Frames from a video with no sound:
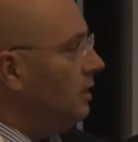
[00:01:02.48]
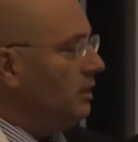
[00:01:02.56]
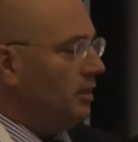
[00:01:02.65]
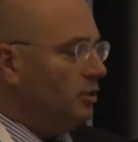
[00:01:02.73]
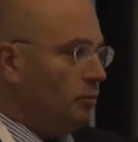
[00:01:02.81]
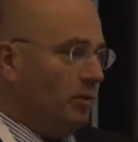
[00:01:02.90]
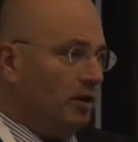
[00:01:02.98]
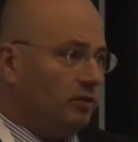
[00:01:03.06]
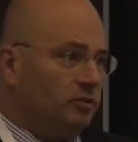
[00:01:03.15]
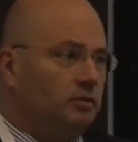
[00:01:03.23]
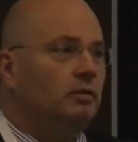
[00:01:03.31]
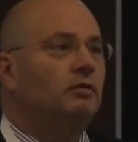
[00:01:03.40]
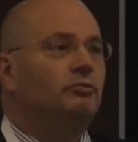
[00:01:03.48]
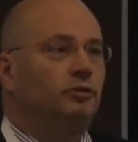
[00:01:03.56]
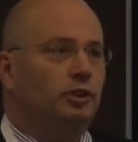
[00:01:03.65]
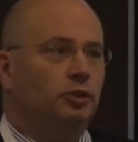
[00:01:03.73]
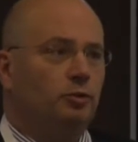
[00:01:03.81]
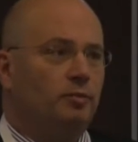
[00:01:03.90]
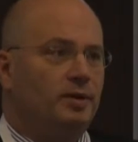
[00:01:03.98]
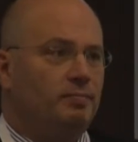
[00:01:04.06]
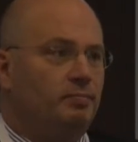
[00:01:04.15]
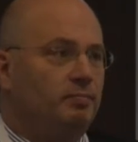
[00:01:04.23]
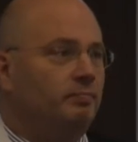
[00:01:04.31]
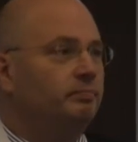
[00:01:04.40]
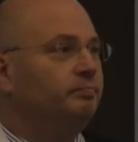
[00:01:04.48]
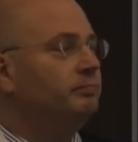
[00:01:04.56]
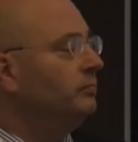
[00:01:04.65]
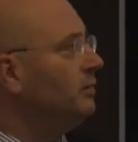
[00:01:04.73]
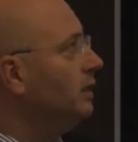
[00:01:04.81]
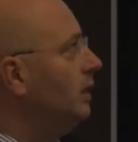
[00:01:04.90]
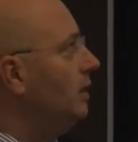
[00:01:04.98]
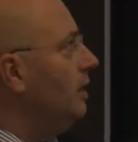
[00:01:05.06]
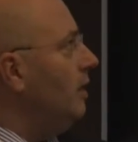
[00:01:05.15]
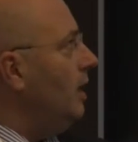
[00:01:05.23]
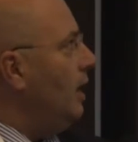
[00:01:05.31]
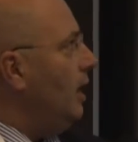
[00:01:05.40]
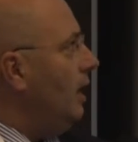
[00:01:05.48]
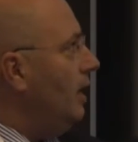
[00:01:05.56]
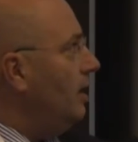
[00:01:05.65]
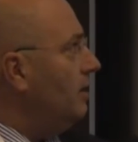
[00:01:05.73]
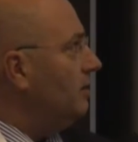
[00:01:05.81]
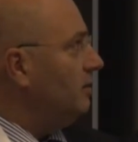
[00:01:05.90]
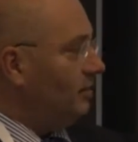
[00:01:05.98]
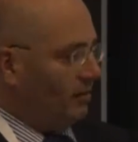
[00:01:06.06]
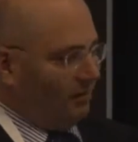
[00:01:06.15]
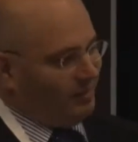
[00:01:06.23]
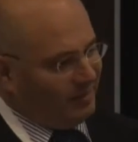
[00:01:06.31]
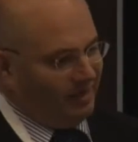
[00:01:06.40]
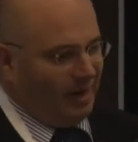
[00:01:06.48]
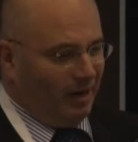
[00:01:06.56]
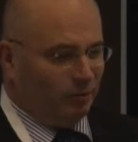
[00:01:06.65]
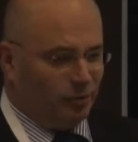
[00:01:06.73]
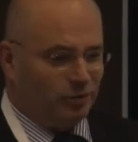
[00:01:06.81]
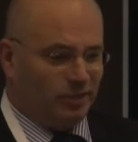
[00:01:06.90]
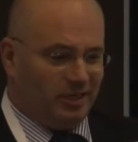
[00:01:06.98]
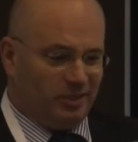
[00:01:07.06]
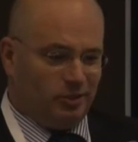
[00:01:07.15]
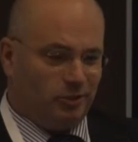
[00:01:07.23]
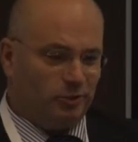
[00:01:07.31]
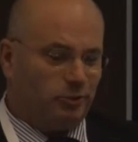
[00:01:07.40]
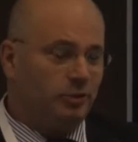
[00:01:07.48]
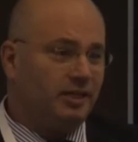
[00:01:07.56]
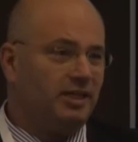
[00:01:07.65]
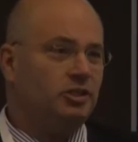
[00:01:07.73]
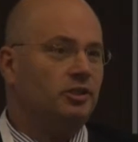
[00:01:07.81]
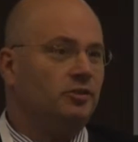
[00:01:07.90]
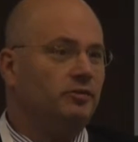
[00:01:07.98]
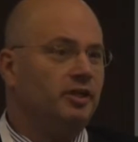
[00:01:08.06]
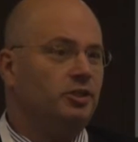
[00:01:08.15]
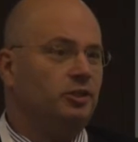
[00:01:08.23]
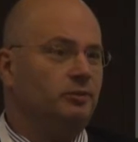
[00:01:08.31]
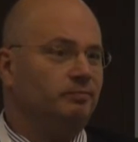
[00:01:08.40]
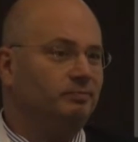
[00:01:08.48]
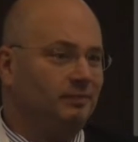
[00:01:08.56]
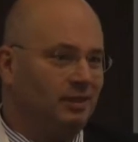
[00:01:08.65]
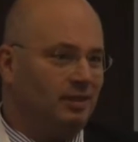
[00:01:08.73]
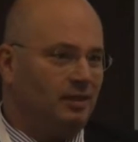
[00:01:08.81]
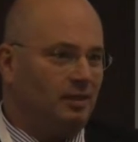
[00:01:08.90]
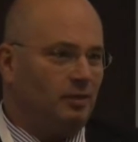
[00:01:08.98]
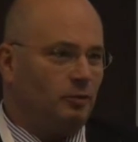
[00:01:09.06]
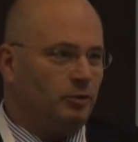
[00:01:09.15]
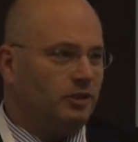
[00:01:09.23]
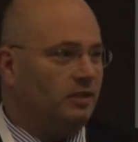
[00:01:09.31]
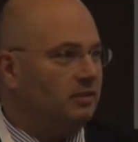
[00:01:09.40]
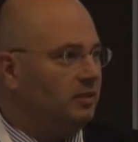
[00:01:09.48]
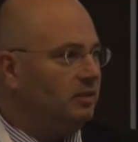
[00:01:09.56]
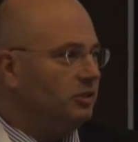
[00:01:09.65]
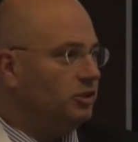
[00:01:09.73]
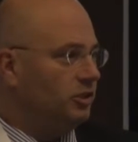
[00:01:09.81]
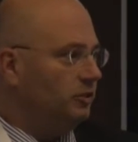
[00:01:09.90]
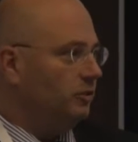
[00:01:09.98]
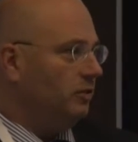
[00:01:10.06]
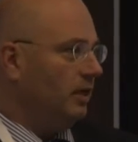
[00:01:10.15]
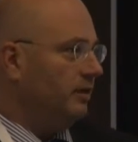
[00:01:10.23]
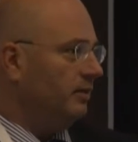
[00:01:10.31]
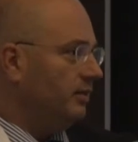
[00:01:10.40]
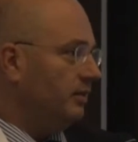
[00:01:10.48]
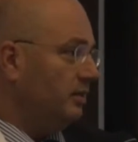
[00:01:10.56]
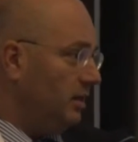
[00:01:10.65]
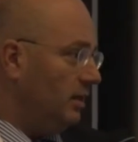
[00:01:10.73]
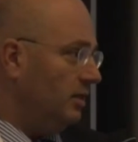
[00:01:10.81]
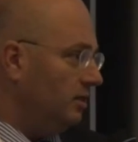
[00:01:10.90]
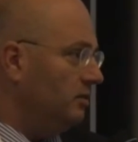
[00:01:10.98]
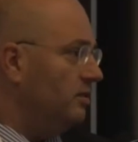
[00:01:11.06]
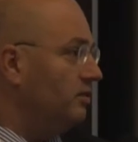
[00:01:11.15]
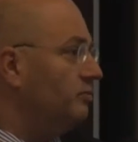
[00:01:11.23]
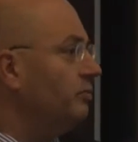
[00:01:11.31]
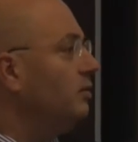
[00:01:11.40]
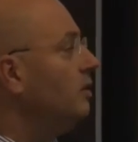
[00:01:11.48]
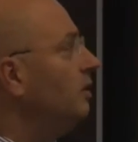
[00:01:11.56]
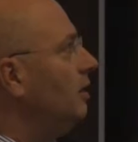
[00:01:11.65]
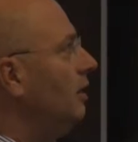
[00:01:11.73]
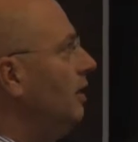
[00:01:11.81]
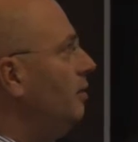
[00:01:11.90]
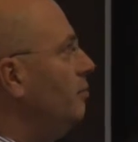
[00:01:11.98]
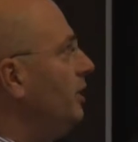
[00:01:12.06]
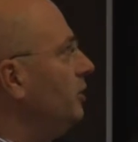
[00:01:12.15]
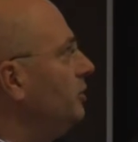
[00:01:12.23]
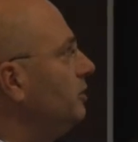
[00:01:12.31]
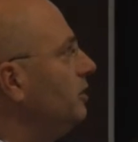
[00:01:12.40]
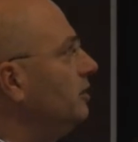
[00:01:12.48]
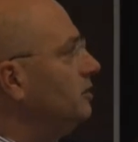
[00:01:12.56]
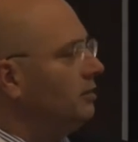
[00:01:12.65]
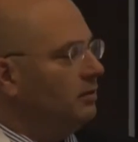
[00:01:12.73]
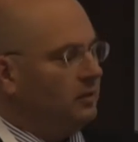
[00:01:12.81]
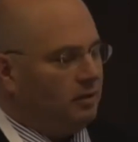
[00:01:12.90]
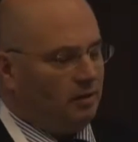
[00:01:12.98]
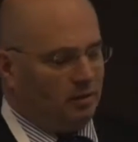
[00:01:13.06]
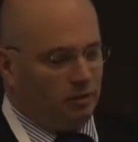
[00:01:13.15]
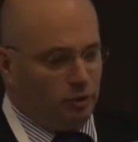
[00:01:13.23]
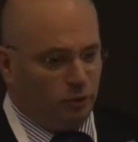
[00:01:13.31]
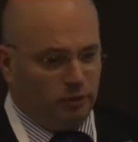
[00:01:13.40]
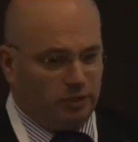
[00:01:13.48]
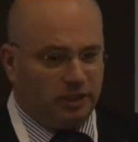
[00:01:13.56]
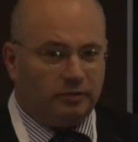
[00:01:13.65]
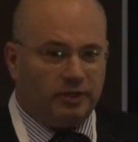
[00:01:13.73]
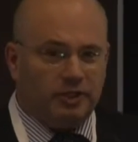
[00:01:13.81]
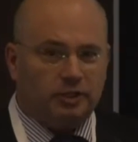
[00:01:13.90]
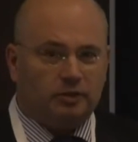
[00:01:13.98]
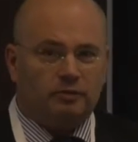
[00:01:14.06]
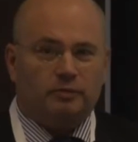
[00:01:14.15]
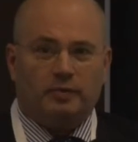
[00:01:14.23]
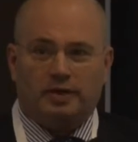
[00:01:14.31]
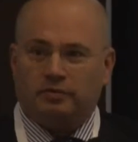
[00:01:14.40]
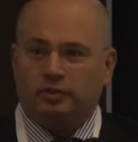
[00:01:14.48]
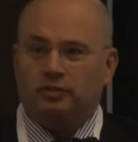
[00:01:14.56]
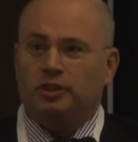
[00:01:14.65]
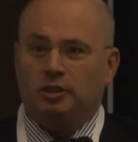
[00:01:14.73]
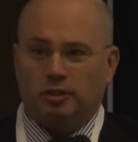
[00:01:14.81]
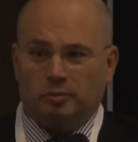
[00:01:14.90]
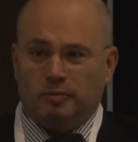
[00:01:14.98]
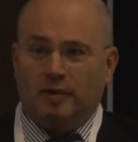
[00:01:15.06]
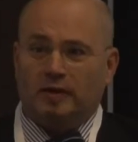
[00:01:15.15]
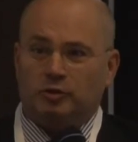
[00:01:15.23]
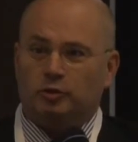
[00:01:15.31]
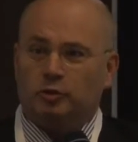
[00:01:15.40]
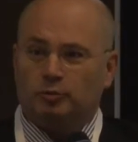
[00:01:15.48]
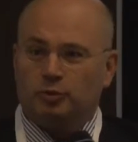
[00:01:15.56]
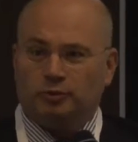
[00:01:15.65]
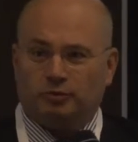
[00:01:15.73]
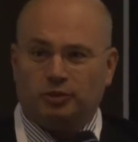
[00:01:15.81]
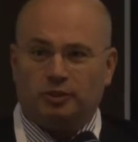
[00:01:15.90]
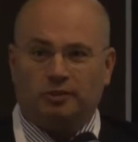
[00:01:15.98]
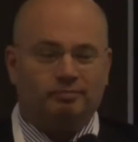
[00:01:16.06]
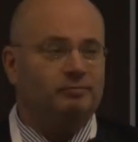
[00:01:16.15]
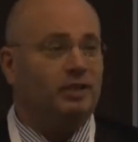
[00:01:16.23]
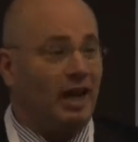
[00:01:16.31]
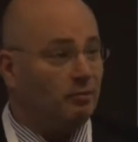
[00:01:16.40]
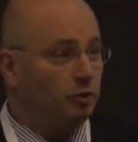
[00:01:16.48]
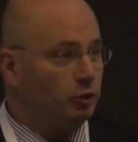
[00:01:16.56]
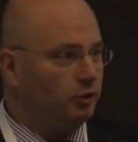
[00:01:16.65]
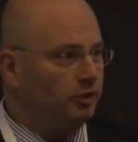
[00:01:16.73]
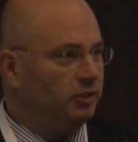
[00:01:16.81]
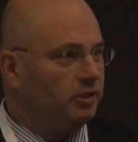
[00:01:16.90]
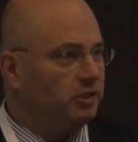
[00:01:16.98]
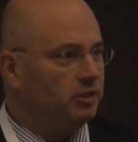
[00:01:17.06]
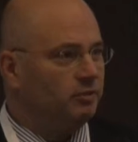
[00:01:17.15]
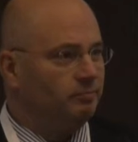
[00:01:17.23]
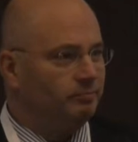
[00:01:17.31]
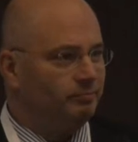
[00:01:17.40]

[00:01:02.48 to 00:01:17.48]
Then demand for GeoBIM. And I want to take you to the next generation, because I think there's still educative measures that the young generation, we have to teach them about the subsurface. I'm a geologist,